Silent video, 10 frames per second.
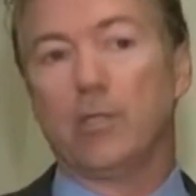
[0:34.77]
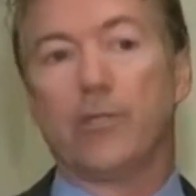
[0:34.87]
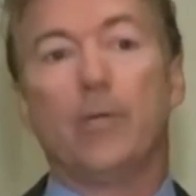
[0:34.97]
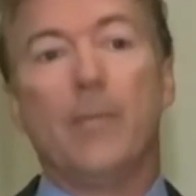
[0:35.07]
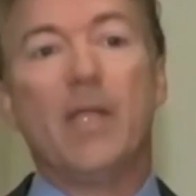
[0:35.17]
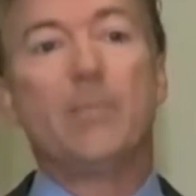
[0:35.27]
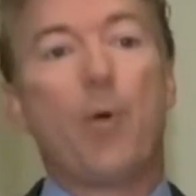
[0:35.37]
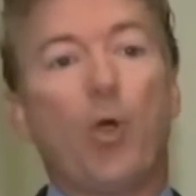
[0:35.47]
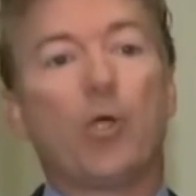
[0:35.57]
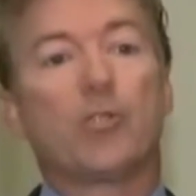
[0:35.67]
There are many
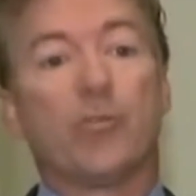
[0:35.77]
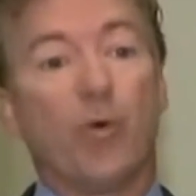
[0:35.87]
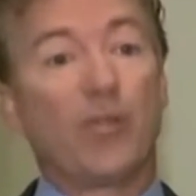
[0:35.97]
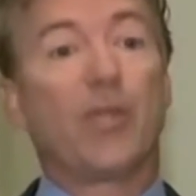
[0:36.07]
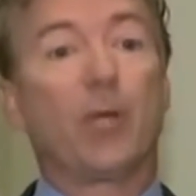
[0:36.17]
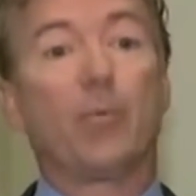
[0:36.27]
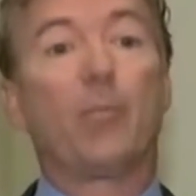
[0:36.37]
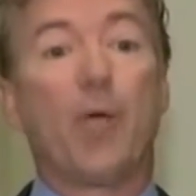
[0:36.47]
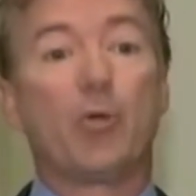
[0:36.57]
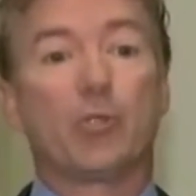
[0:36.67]
parts of what they're
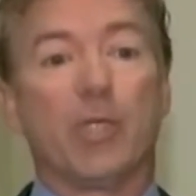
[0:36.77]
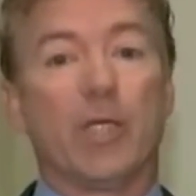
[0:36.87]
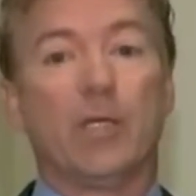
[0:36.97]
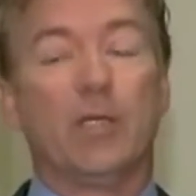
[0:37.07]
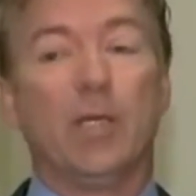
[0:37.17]
proposing,